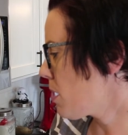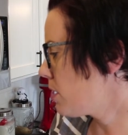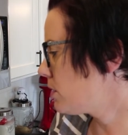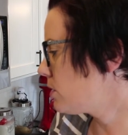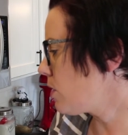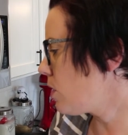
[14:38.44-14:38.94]

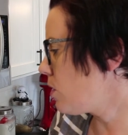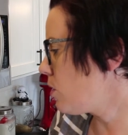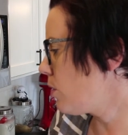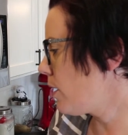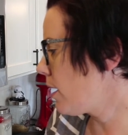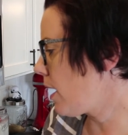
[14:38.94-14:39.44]

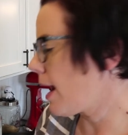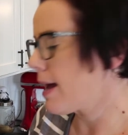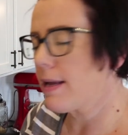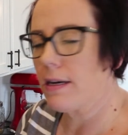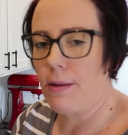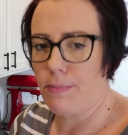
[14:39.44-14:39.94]
so I
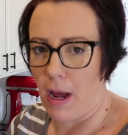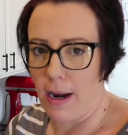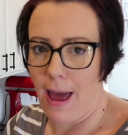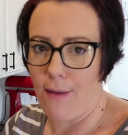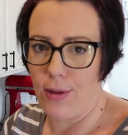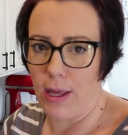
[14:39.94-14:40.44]
ended up not
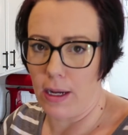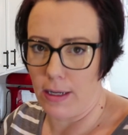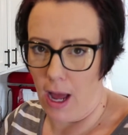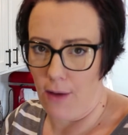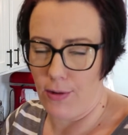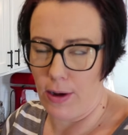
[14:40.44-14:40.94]
having enough.